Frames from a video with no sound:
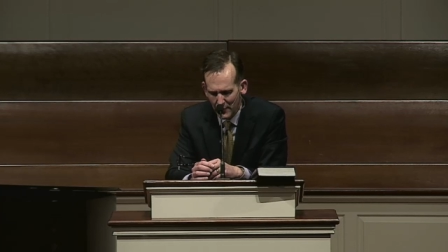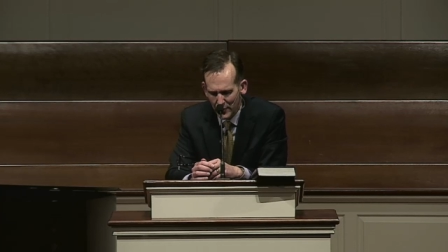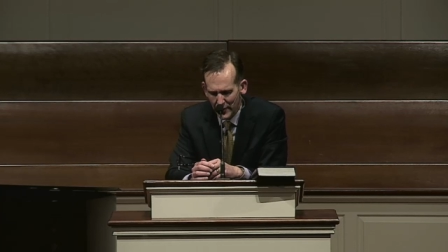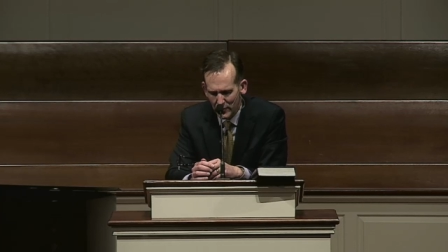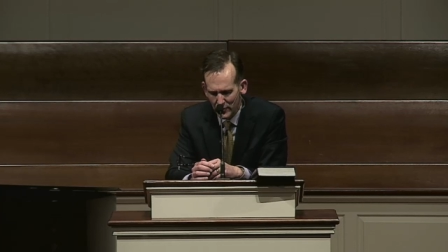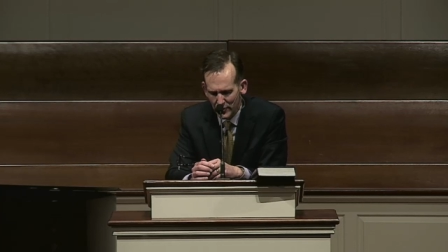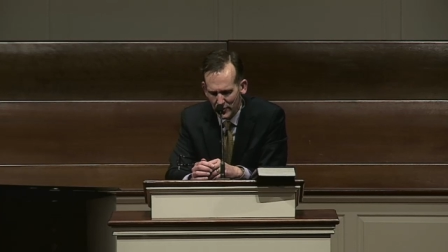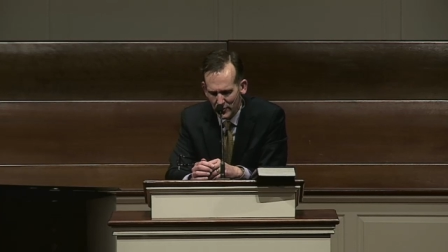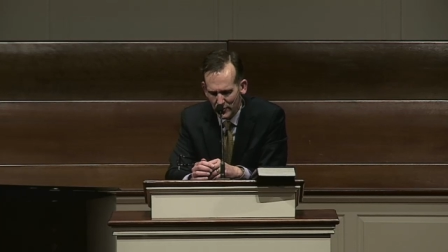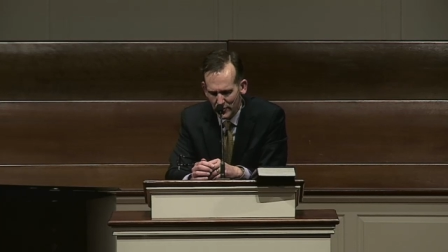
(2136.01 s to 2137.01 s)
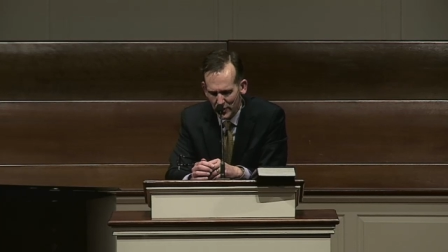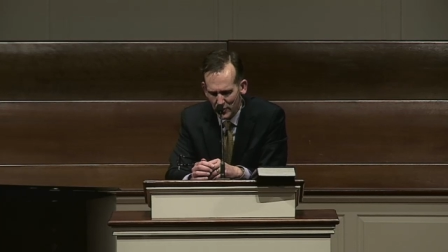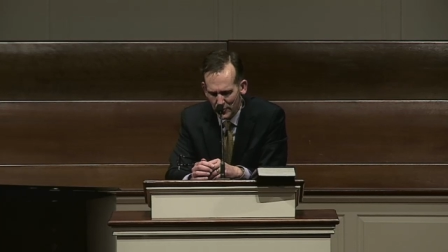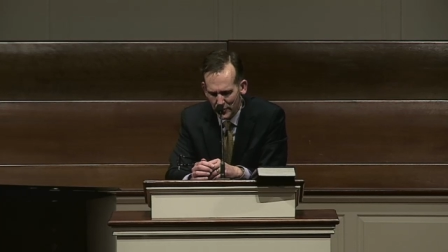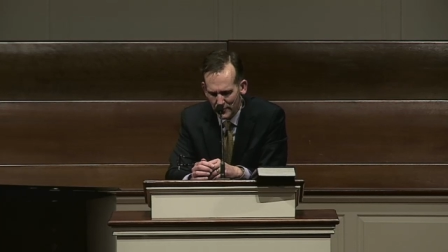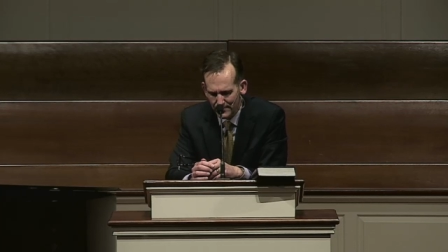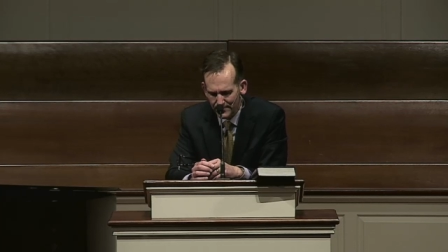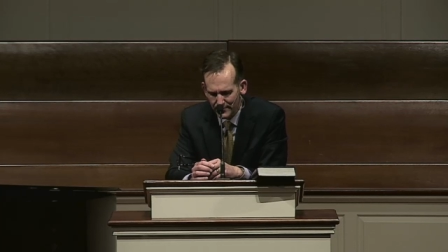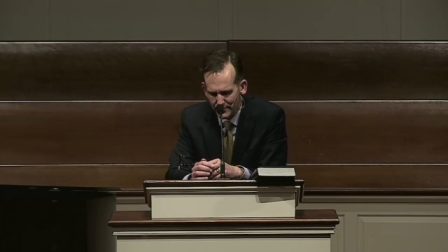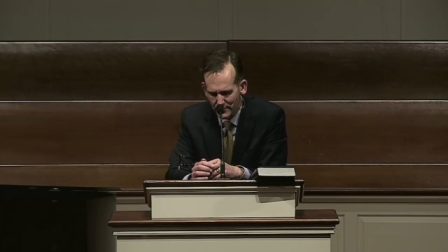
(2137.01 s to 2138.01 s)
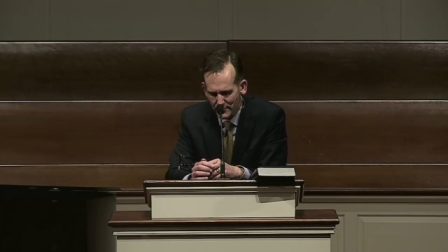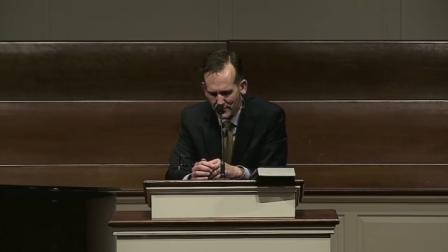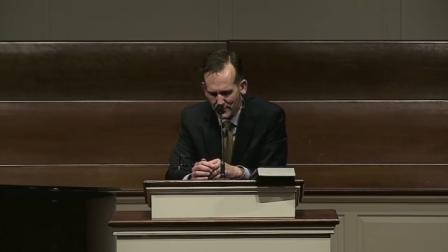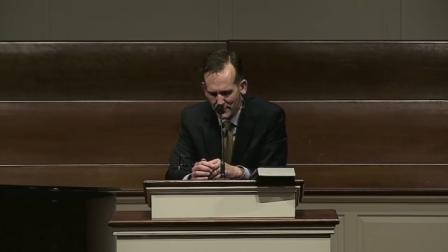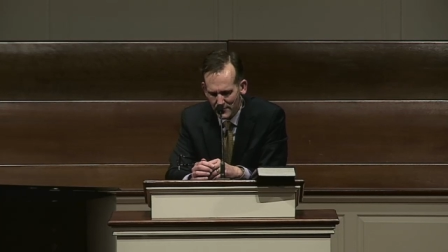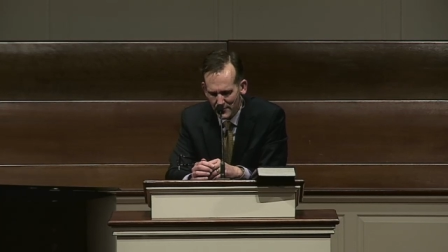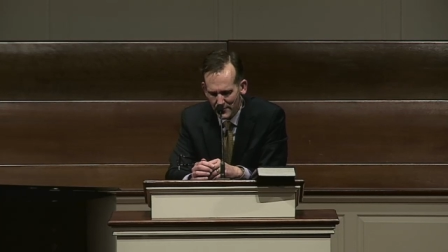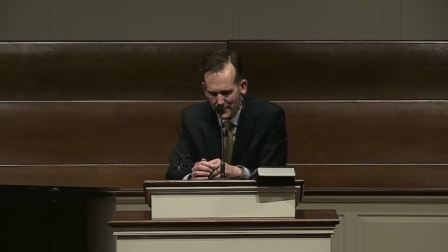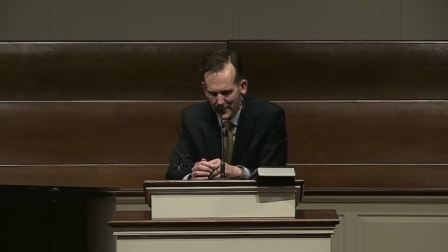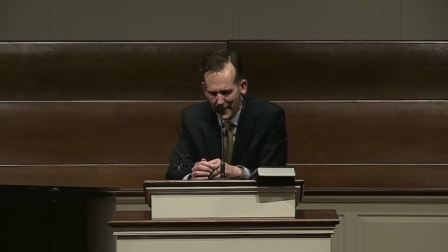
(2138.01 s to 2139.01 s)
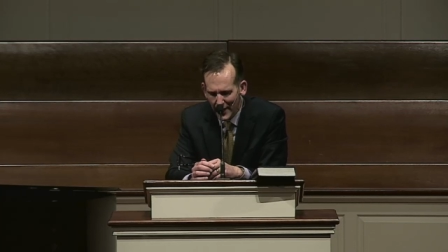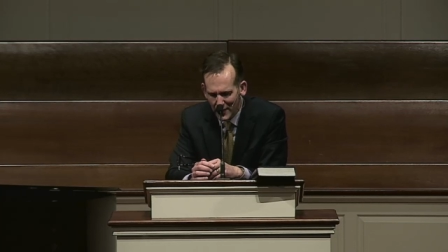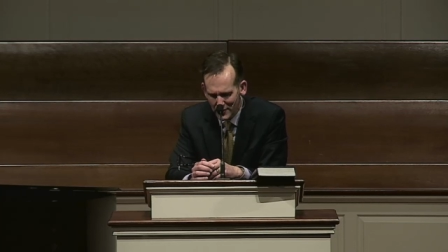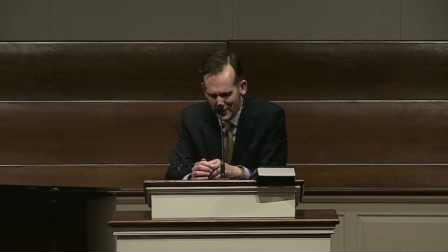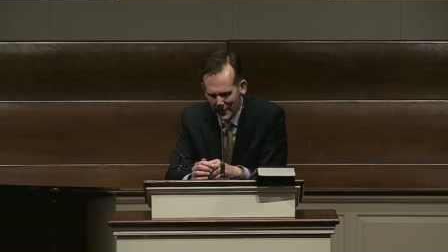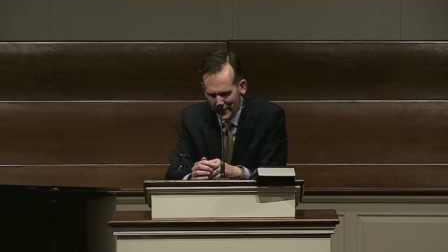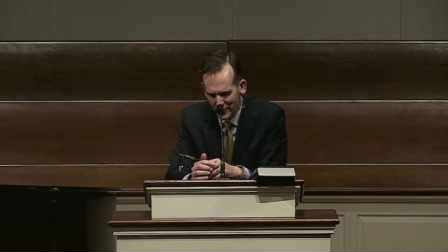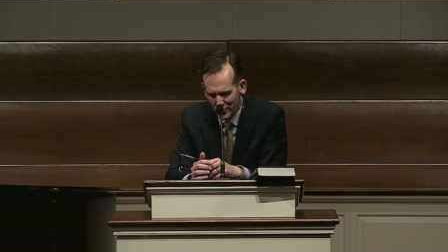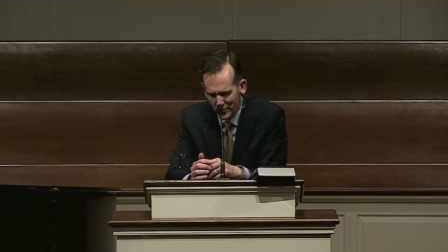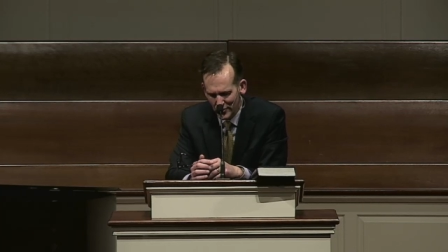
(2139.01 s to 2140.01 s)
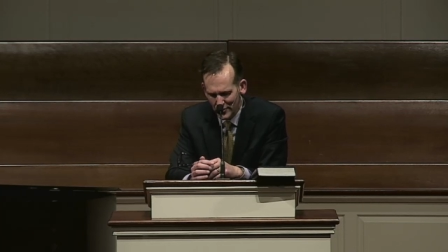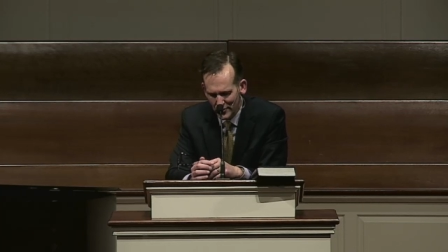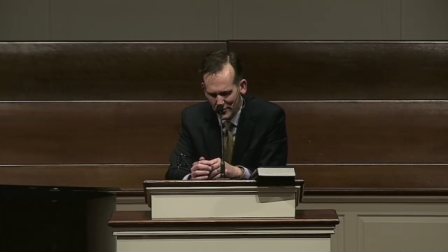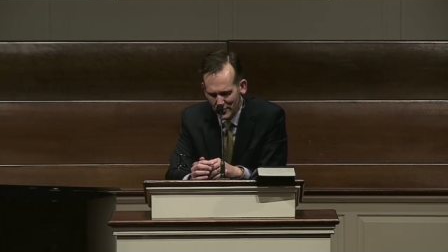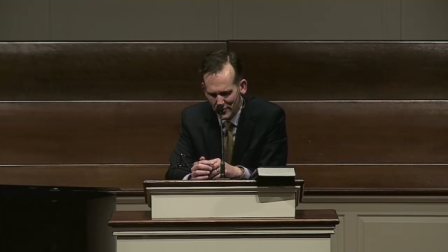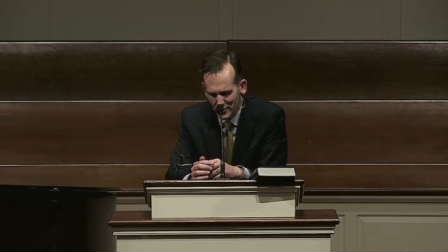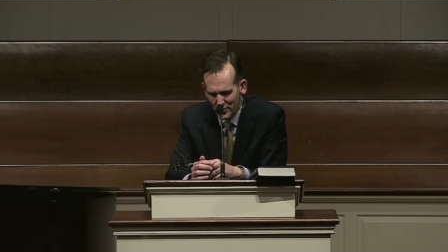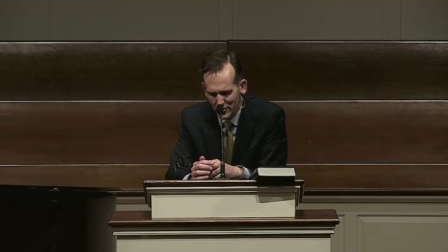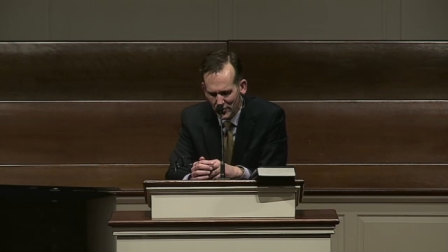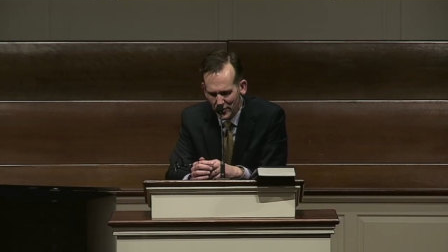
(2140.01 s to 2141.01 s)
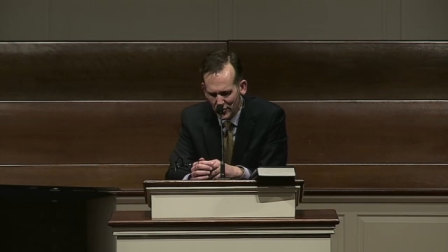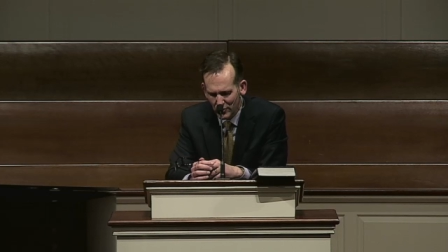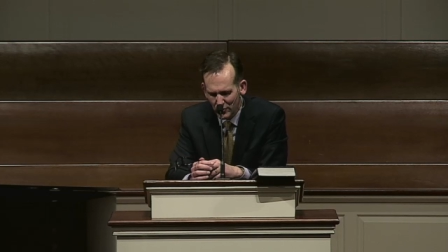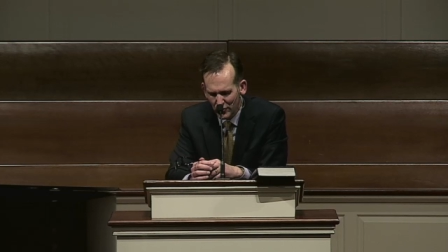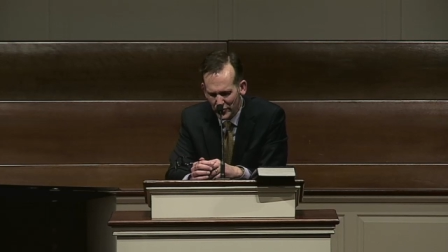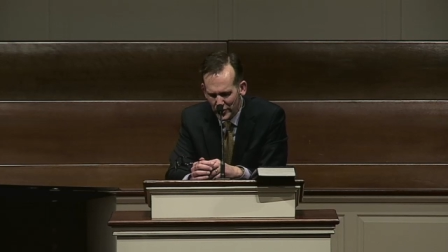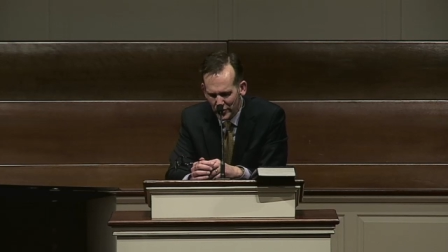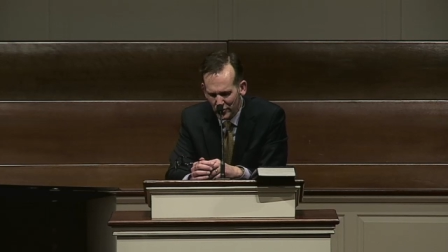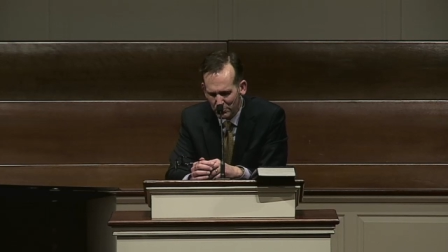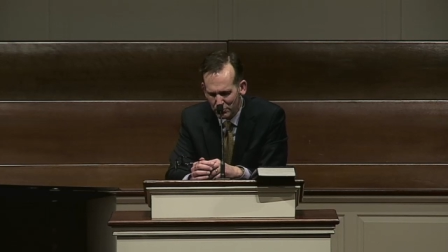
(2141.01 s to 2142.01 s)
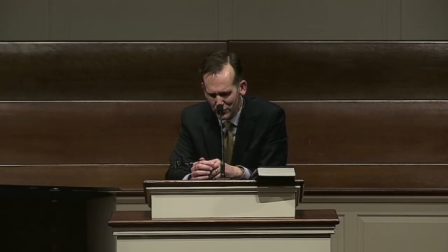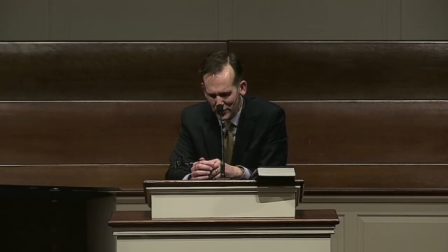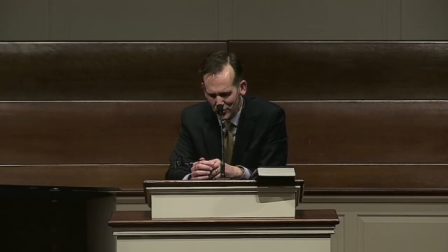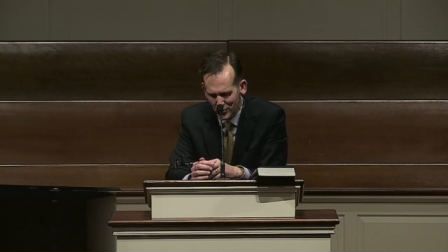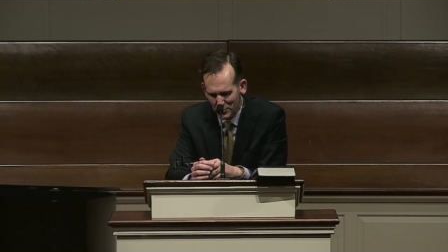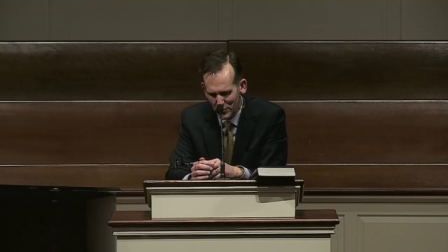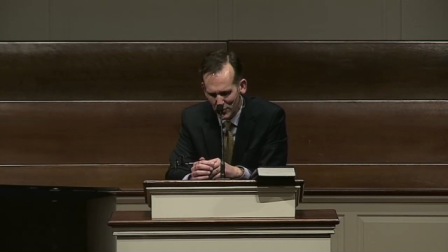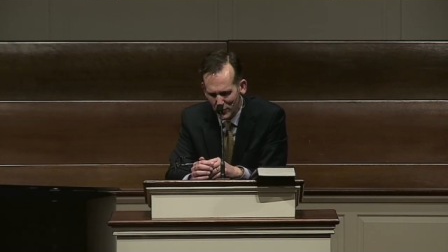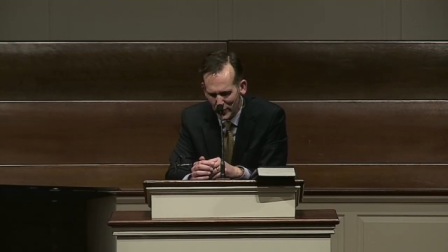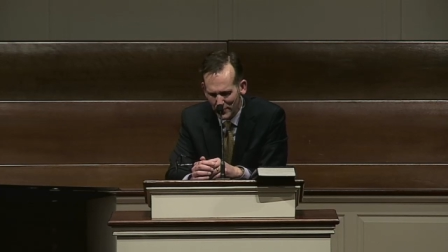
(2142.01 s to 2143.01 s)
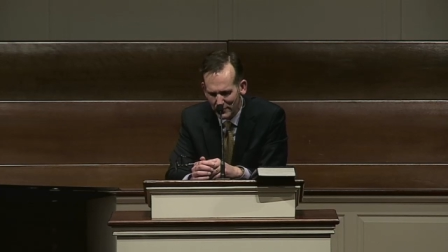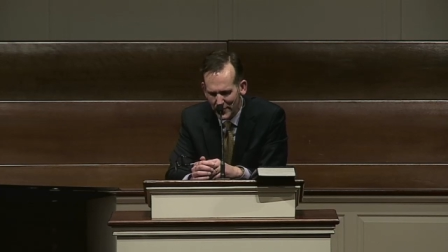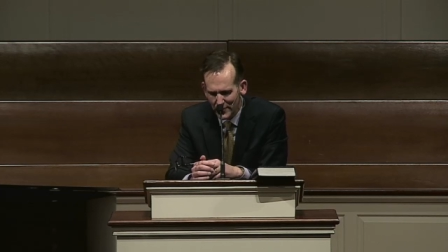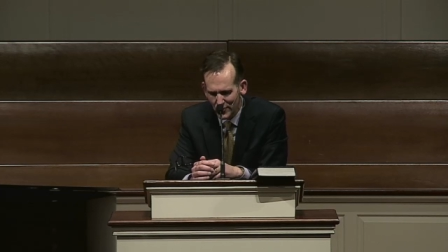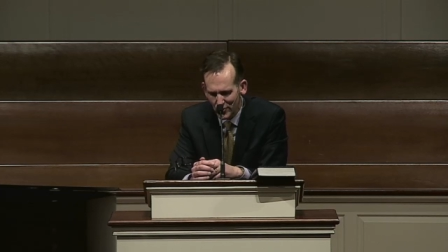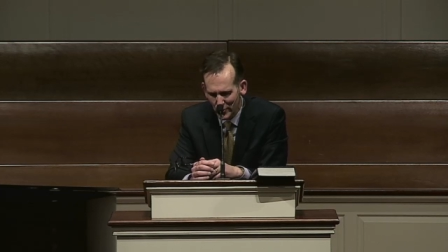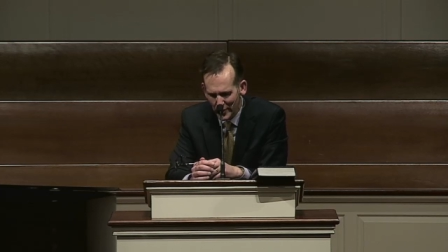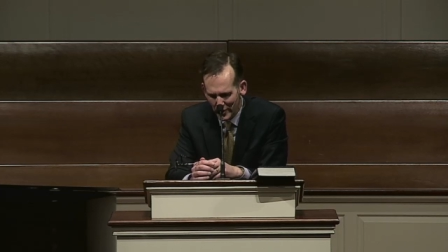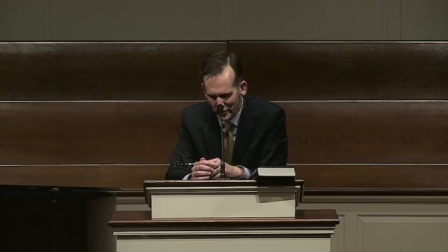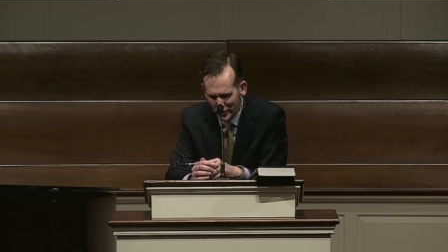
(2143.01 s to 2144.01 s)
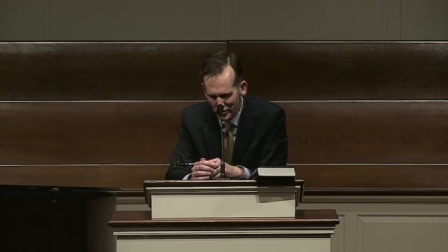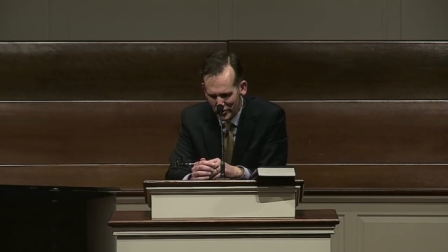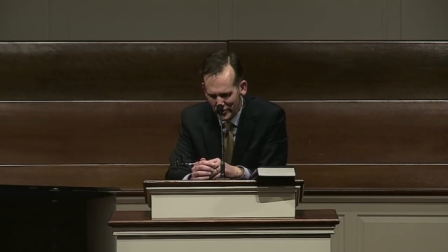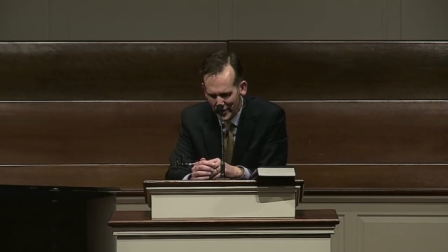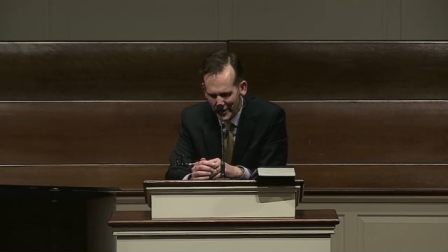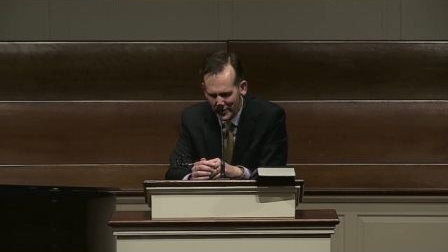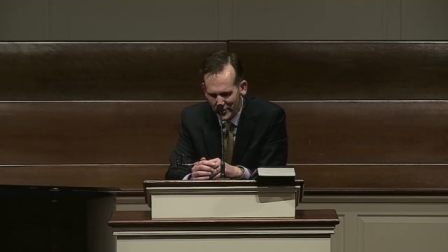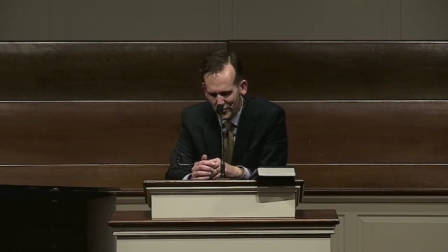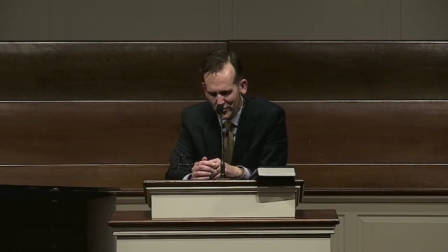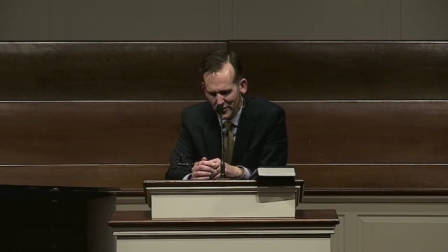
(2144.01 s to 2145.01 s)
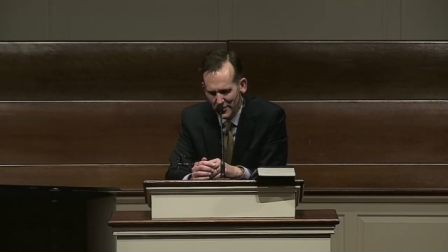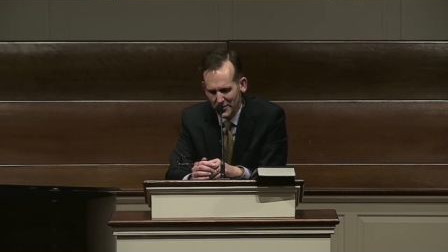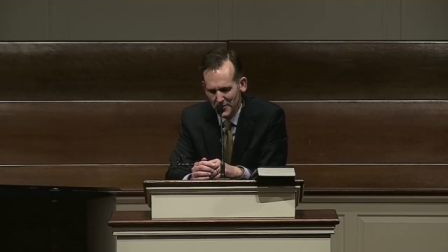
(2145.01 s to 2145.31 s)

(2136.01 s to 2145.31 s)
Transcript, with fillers: I pray, Lord, that you would open our eyes to this first principle of what it means to be a Christian. That is,